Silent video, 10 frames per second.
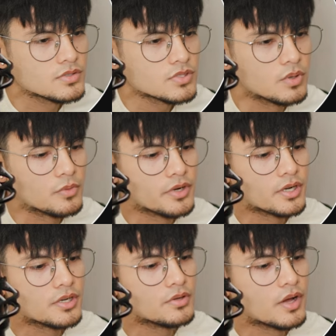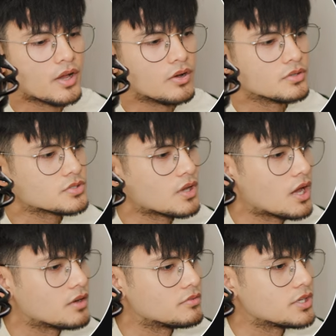So what we're going to do, I also
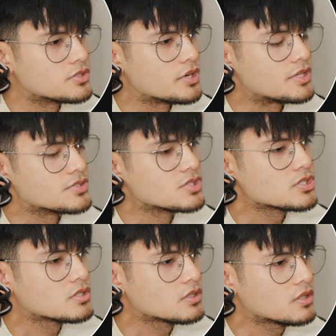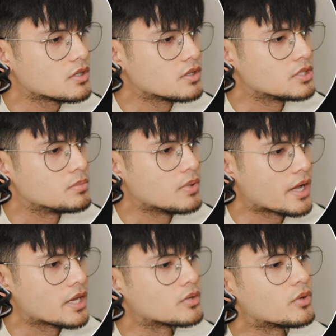have a transition, the
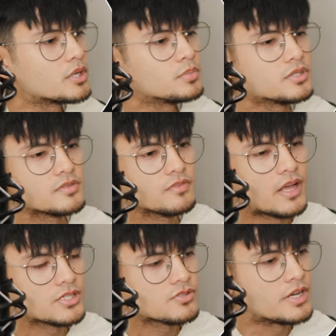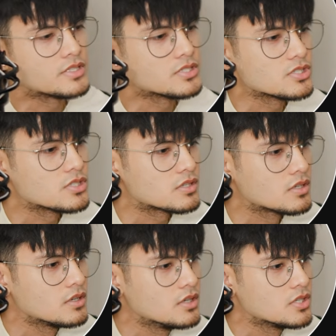black and white plus flash transition.
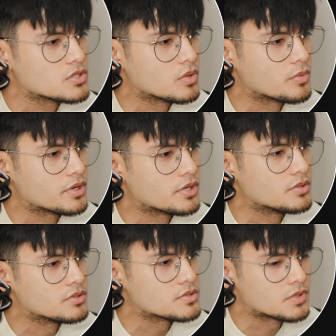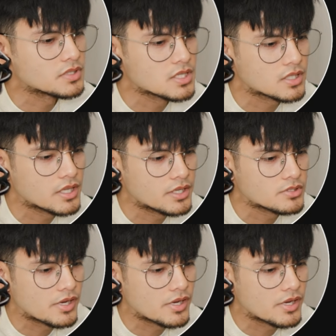So what we're going to do is we're going to take that,